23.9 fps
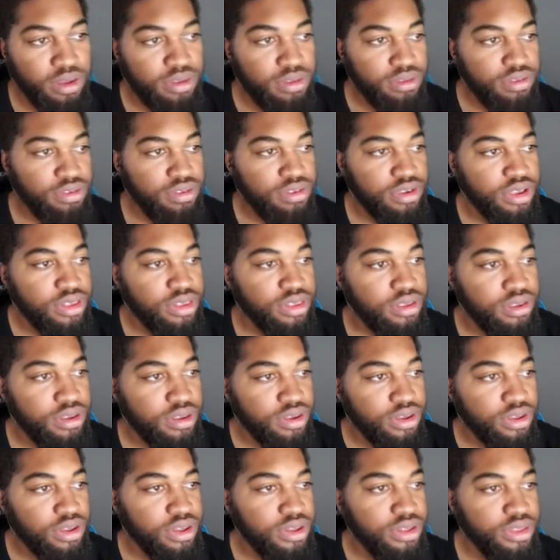set
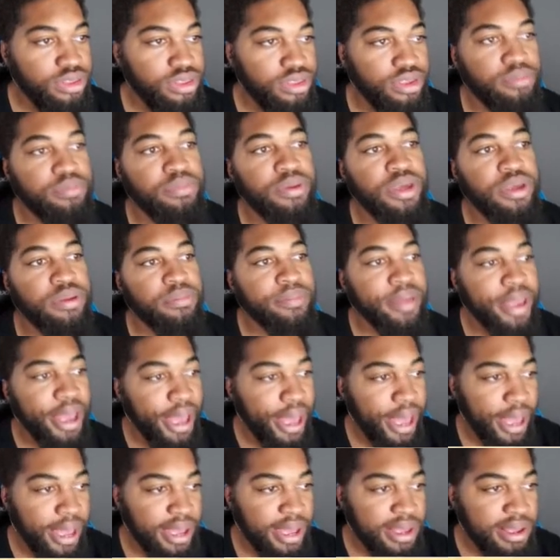you know the big
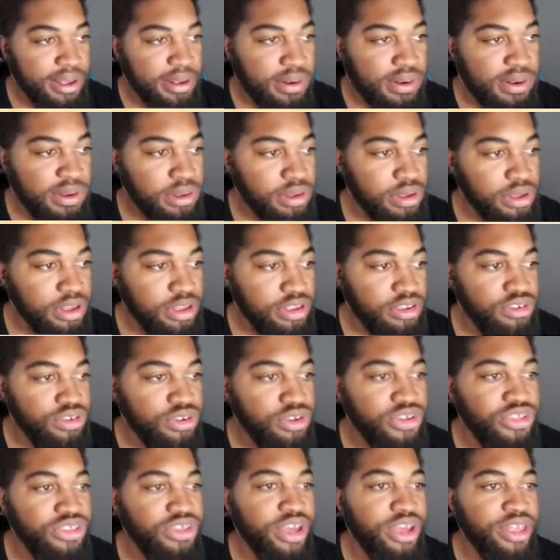bag because you
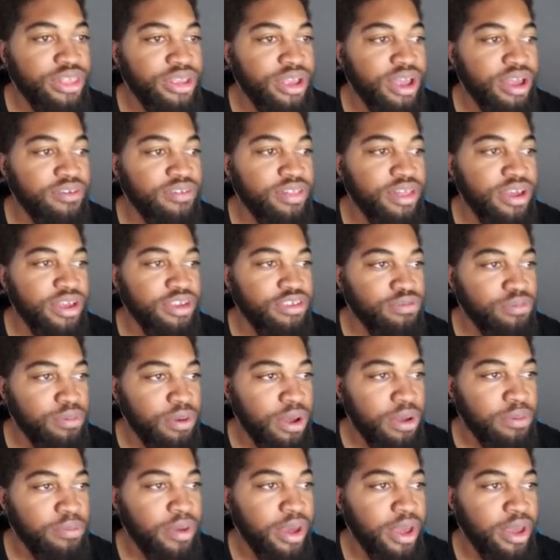only have to have like a
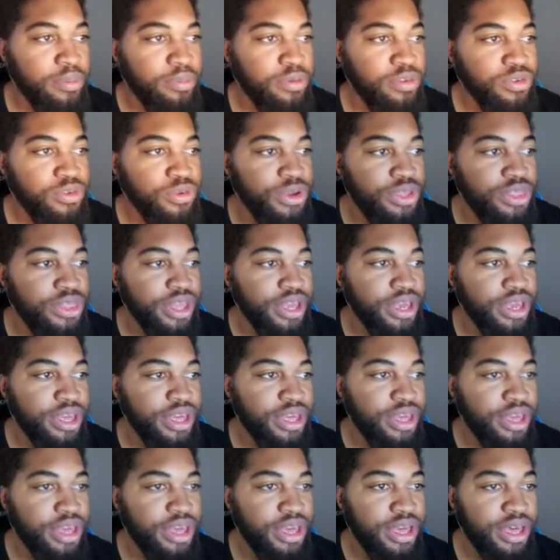small bag between like
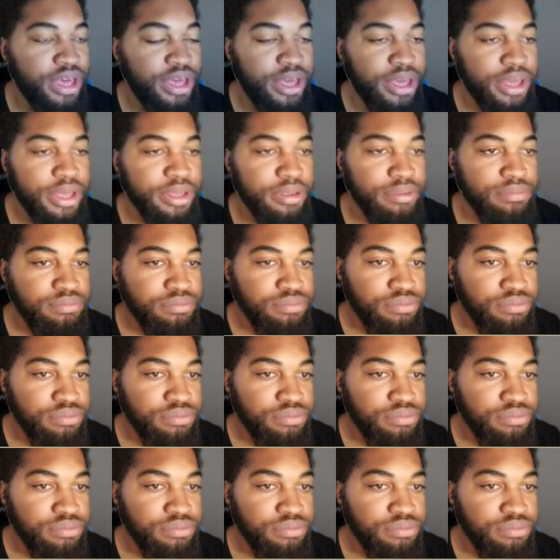a uh,